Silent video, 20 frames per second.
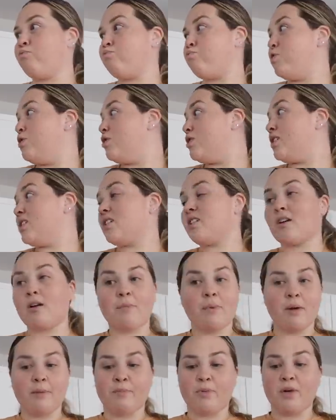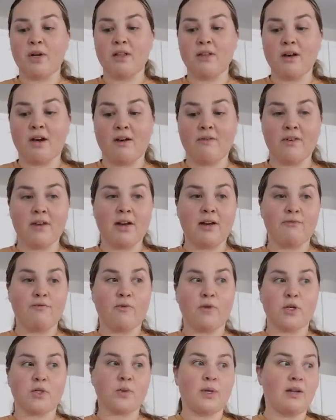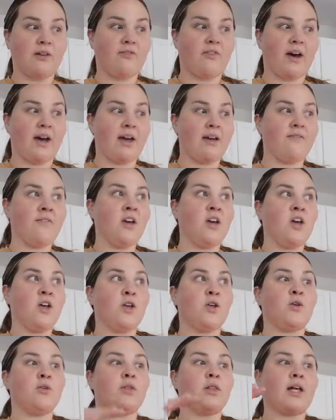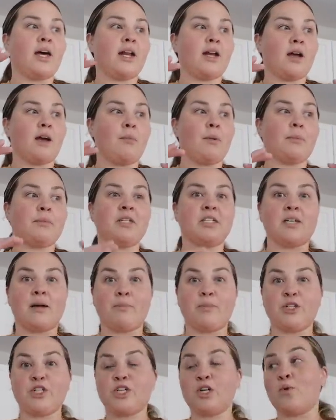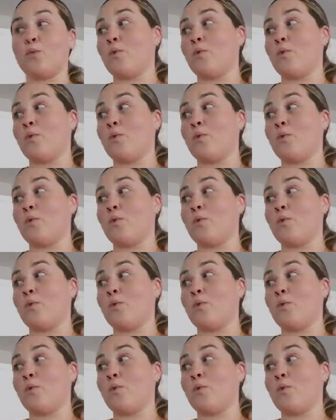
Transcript: you just start by putting the oven on four twenty-five. You let it come up to temperature